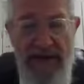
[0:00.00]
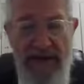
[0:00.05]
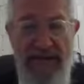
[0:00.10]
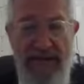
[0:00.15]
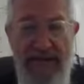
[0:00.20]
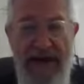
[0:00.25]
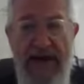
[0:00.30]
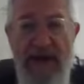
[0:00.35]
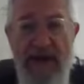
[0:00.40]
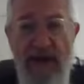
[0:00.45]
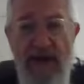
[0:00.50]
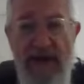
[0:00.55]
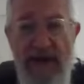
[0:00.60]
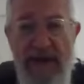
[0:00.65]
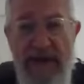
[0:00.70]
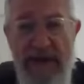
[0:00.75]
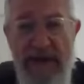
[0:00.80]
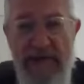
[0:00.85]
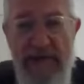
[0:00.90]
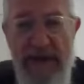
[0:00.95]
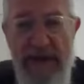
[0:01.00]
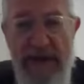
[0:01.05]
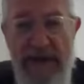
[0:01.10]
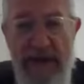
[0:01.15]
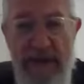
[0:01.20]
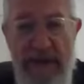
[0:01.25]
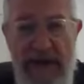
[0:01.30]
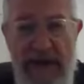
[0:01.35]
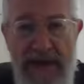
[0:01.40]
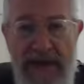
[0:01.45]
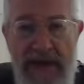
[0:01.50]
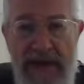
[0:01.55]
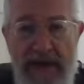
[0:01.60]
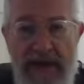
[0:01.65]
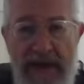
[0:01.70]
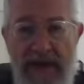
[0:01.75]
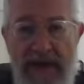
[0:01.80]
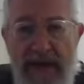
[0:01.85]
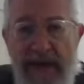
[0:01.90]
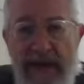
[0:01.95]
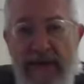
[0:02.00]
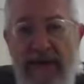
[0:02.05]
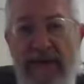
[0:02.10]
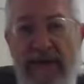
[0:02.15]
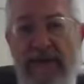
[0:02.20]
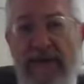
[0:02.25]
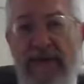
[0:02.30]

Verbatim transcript: found him to be healing.